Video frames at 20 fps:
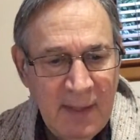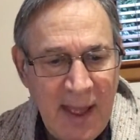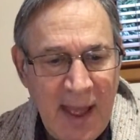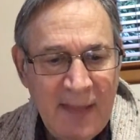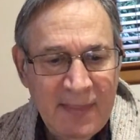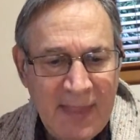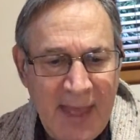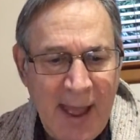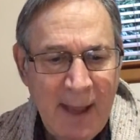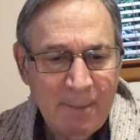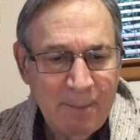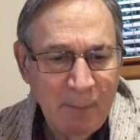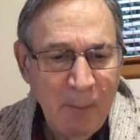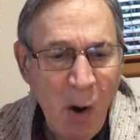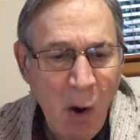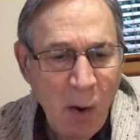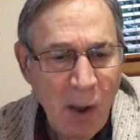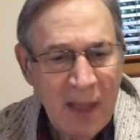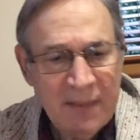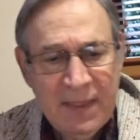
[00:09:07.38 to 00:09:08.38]
at
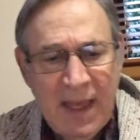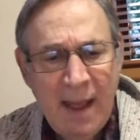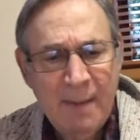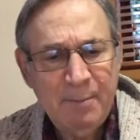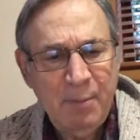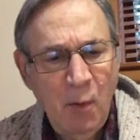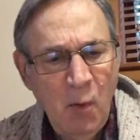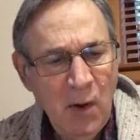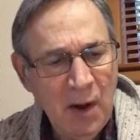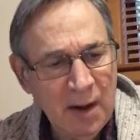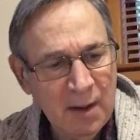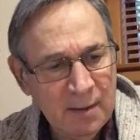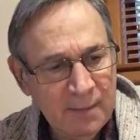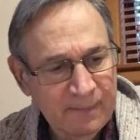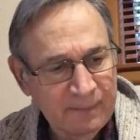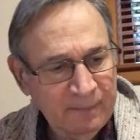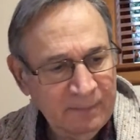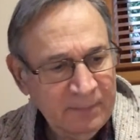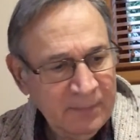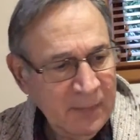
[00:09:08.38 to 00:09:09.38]
that point,
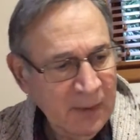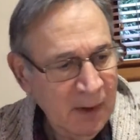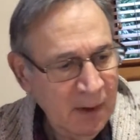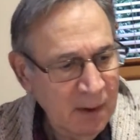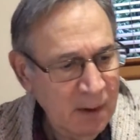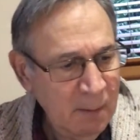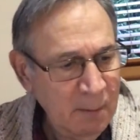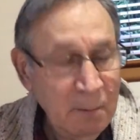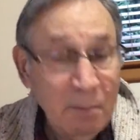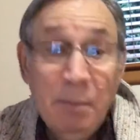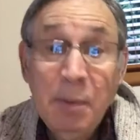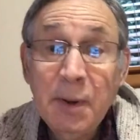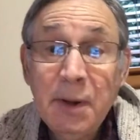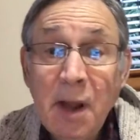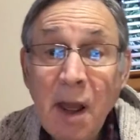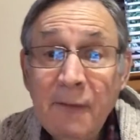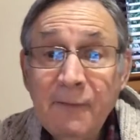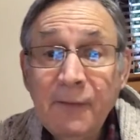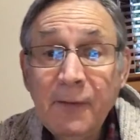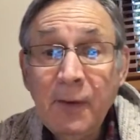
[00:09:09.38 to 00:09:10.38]
but
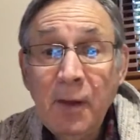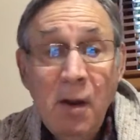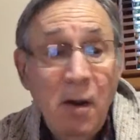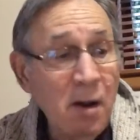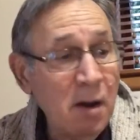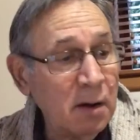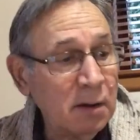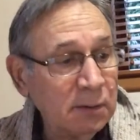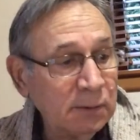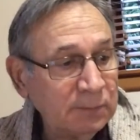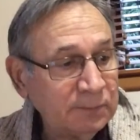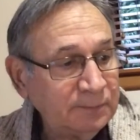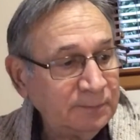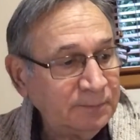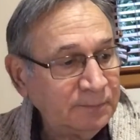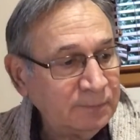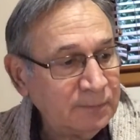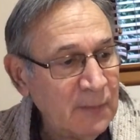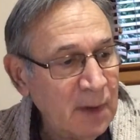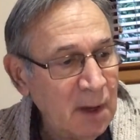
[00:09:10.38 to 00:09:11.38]
not for long.
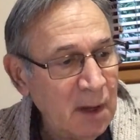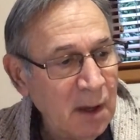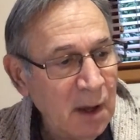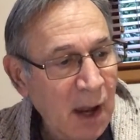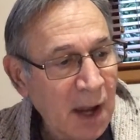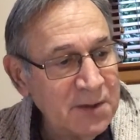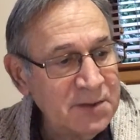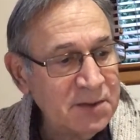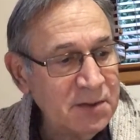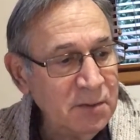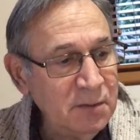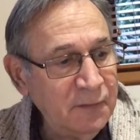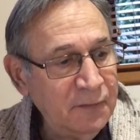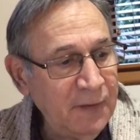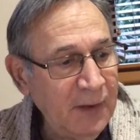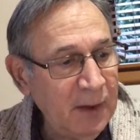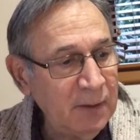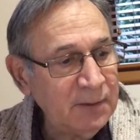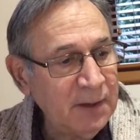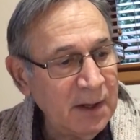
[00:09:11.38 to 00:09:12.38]
I soon
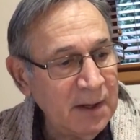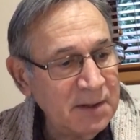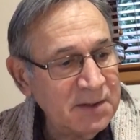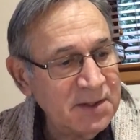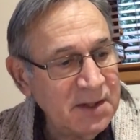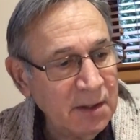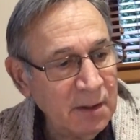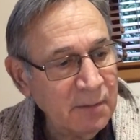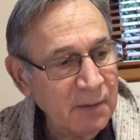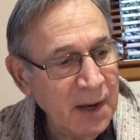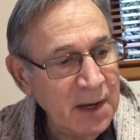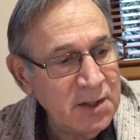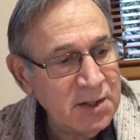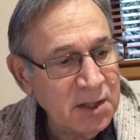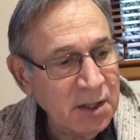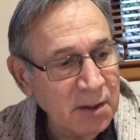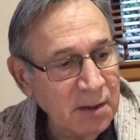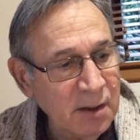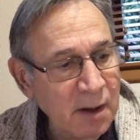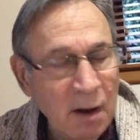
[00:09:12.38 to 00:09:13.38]
felt an
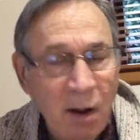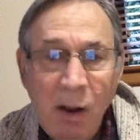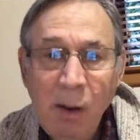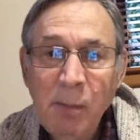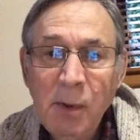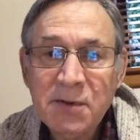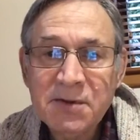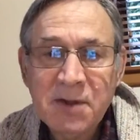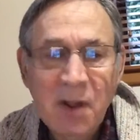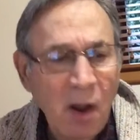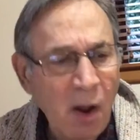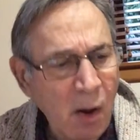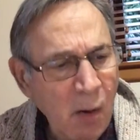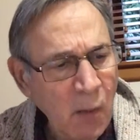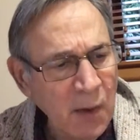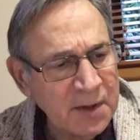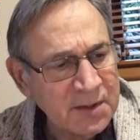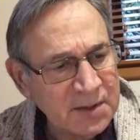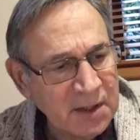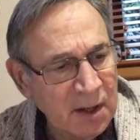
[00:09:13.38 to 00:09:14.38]
exhilaration that almost
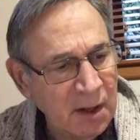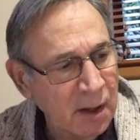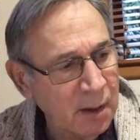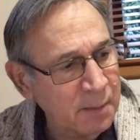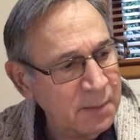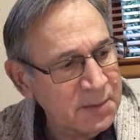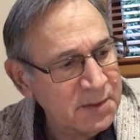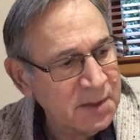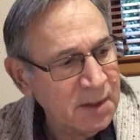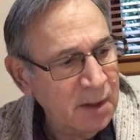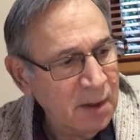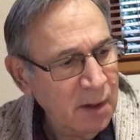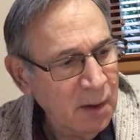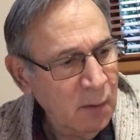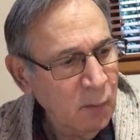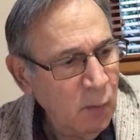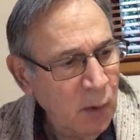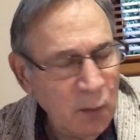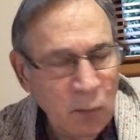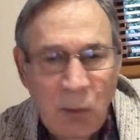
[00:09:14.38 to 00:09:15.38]
always comes
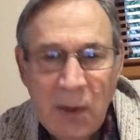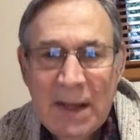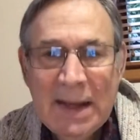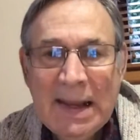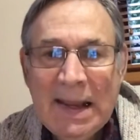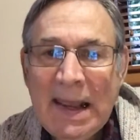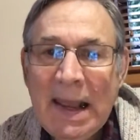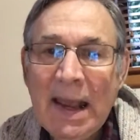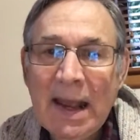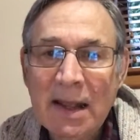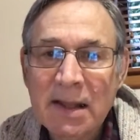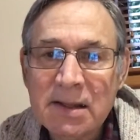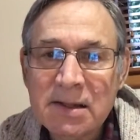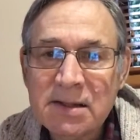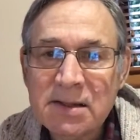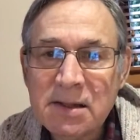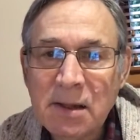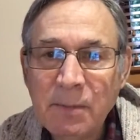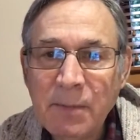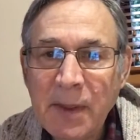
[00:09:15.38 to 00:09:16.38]
when we get
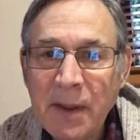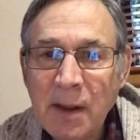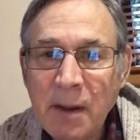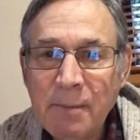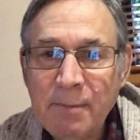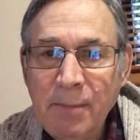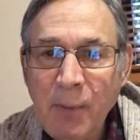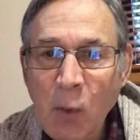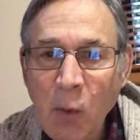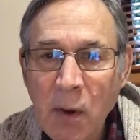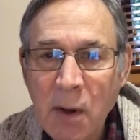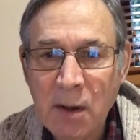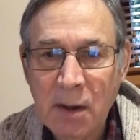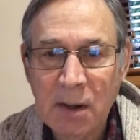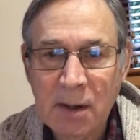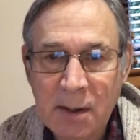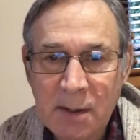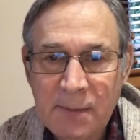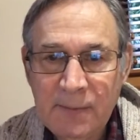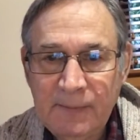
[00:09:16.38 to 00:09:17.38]
something
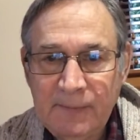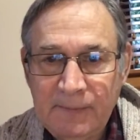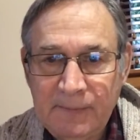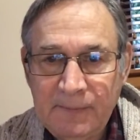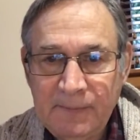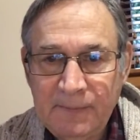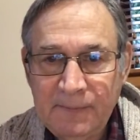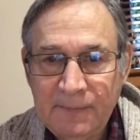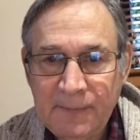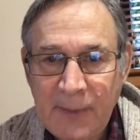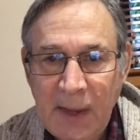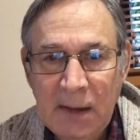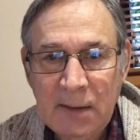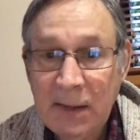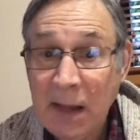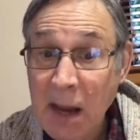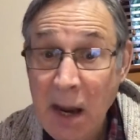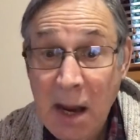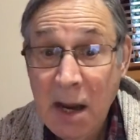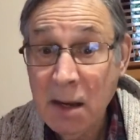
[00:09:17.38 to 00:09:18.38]
important, like
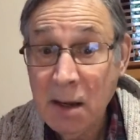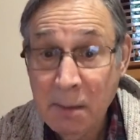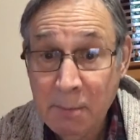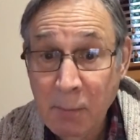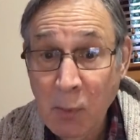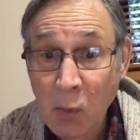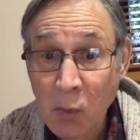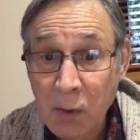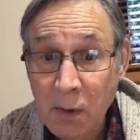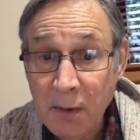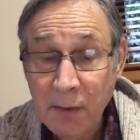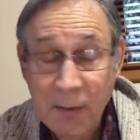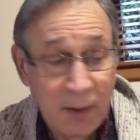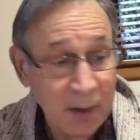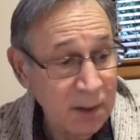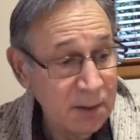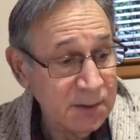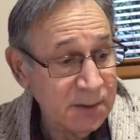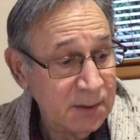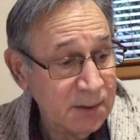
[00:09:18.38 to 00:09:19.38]
the 8 important
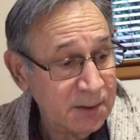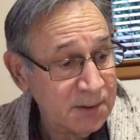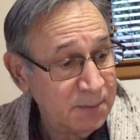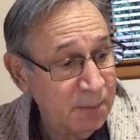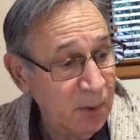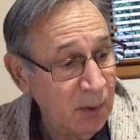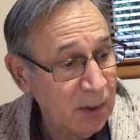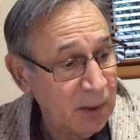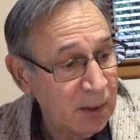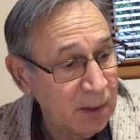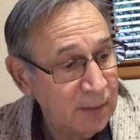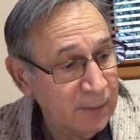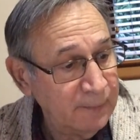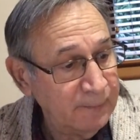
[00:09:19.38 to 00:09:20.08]
things in this book.